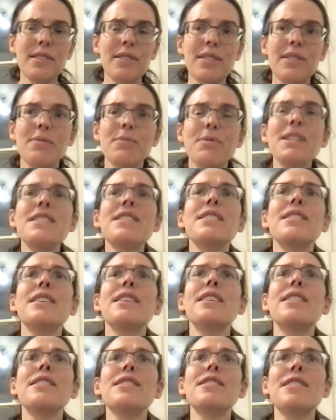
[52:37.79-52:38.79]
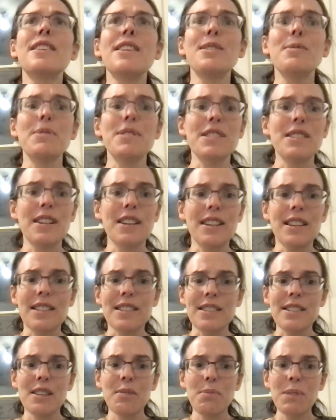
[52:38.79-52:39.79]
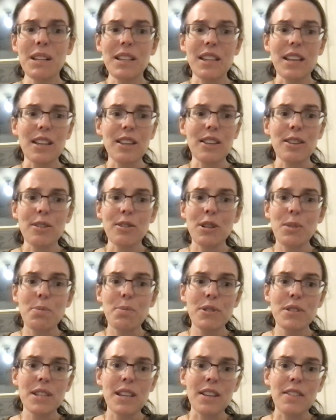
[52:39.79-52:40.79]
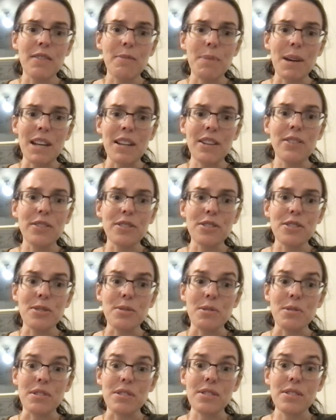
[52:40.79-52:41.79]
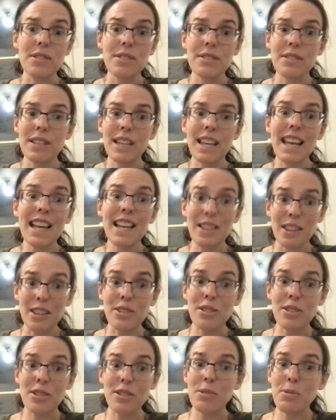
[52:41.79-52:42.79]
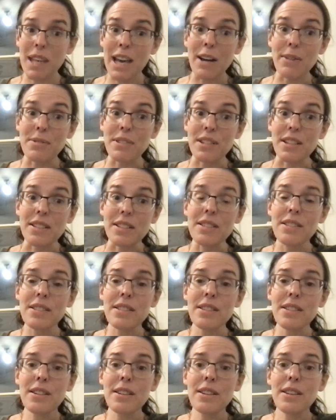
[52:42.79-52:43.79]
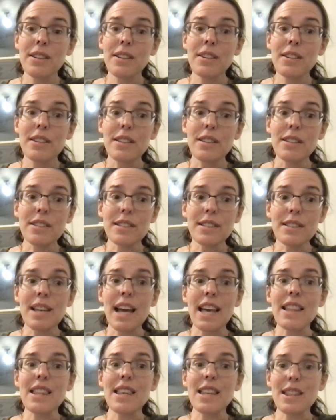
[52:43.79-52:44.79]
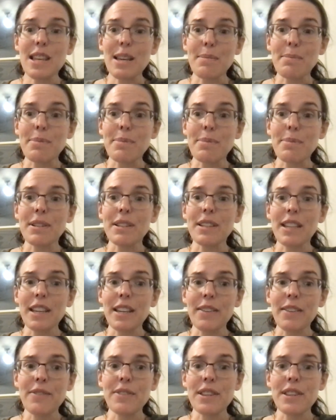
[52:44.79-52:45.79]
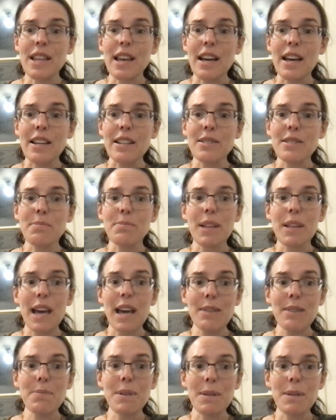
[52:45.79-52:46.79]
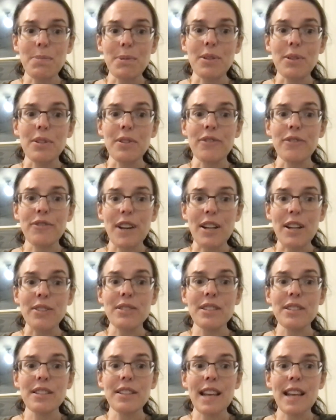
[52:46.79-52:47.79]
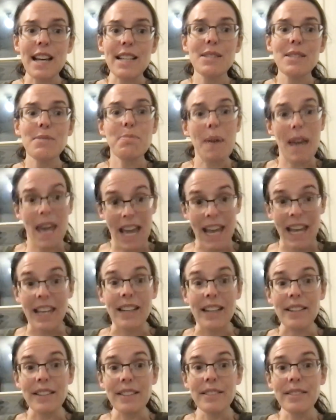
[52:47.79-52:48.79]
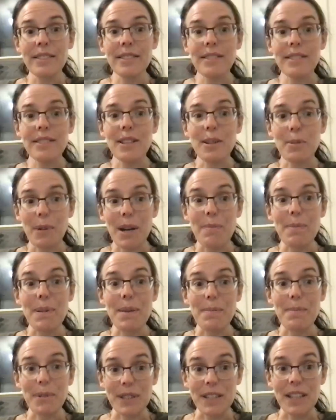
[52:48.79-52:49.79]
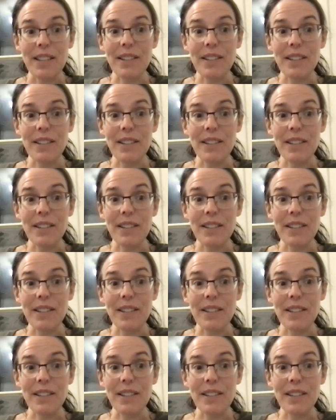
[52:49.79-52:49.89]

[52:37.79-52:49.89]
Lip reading: recently a study was done in something like 30% of medical students in the 2000s said that they believed that Black people felt less pain than white people did.